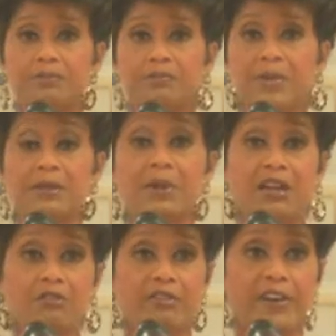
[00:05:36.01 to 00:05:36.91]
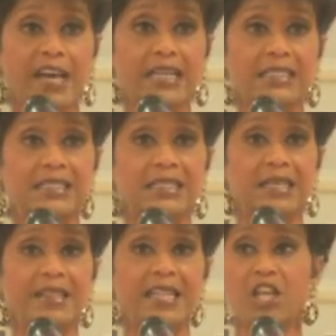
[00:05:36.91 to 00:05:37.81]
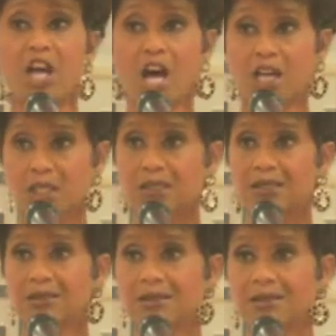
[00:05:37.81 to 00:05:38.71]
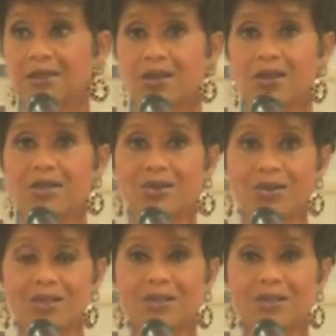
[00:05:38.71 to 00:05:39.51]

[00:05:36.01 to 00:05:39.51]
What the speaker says: As a matter of fact, they knocked on her door.